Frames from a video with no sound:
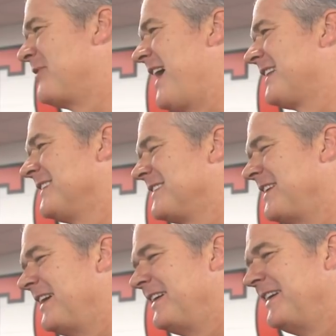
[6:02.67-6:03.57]
practice.
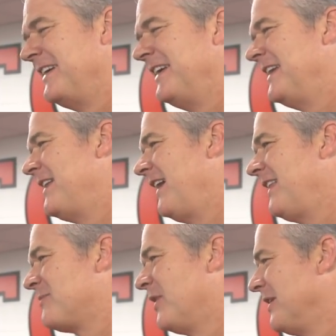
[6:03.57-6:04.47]
I
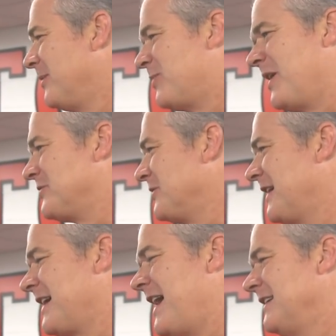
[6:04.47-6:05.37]
like putting a little pressure
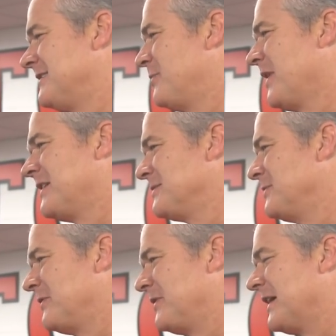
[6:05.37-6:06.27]
on guys and picking
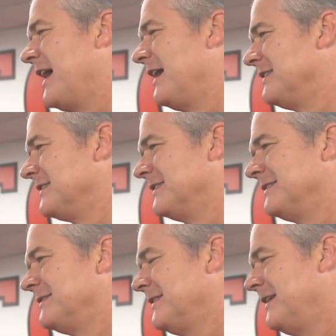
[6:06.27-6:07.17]
some different guys. And,
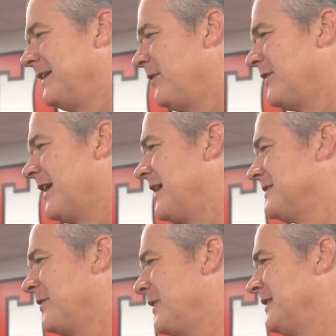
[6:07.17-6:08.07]
you know, I love the
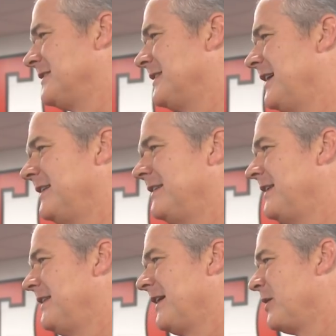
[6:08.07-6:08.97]
guys that raise their hand
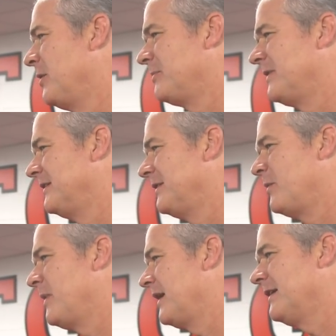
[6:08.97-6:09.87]
and then they go up there and
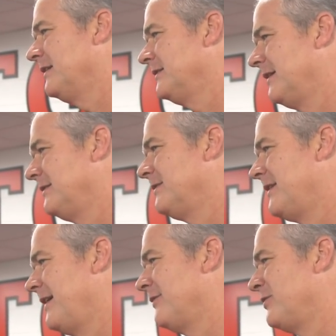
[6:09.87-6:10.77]
don't make it, then
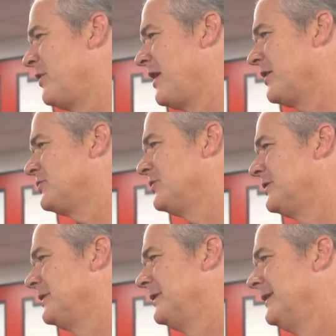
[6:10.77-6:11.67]
they have to run extra,
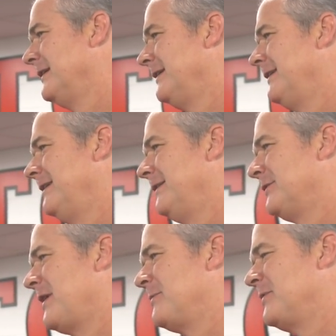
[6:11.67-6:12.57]
you know,
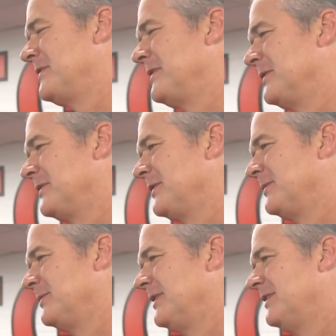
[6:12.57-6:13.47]
type of deal.
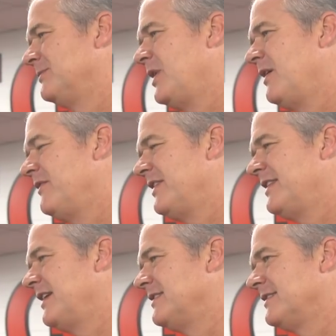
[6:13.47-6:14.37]
So, you know, every
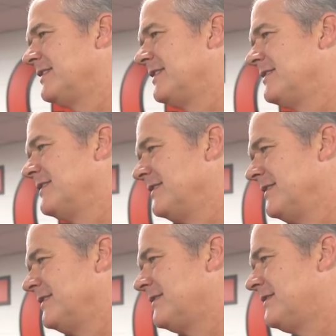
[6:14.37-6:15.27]
day
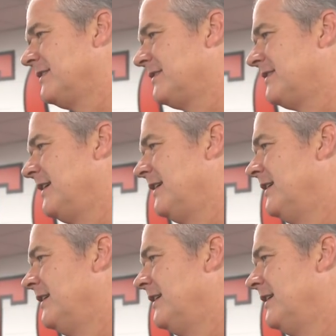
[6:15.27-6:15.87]
it's just